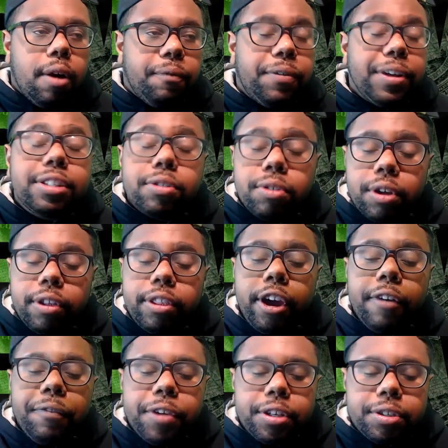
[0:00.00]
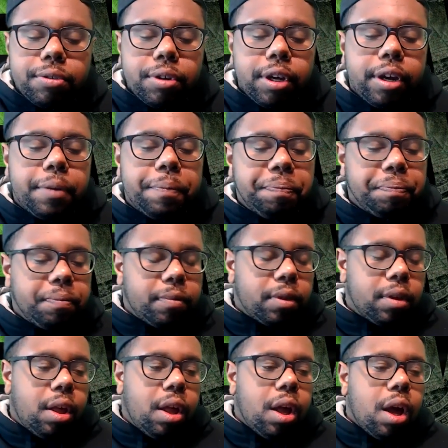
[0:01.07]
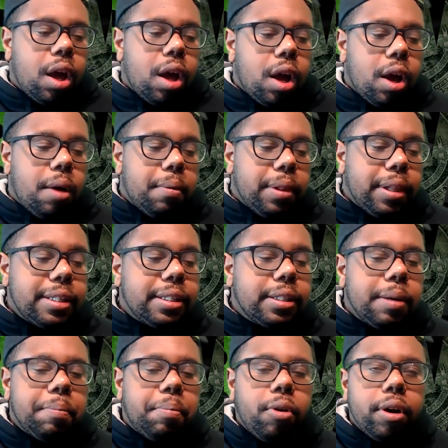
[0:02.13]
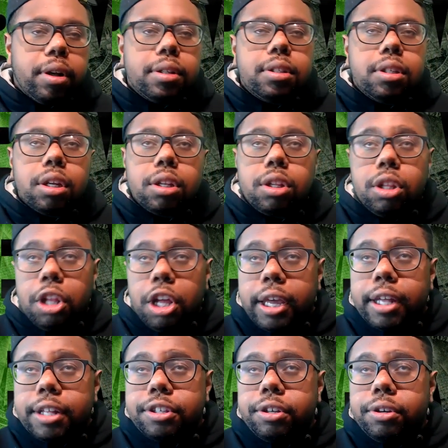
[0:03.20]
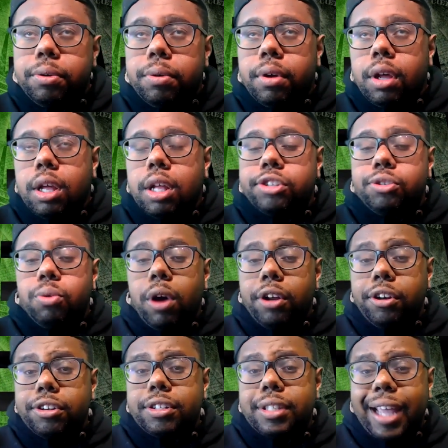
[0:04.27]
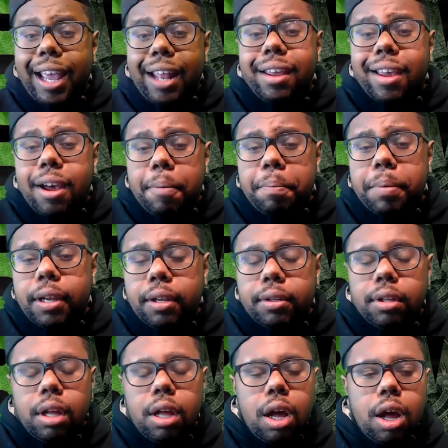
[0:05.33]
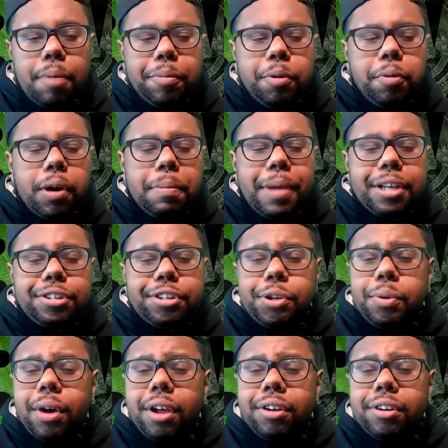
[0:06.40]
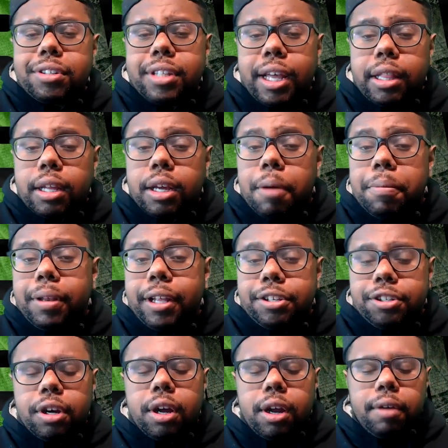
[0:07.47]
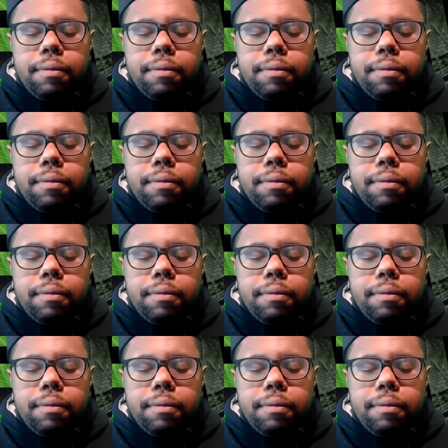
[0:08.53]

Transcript: fiscal year, their fiscal year. And this is important to look into to understand the company. You want to make sure you understand the company that you're going to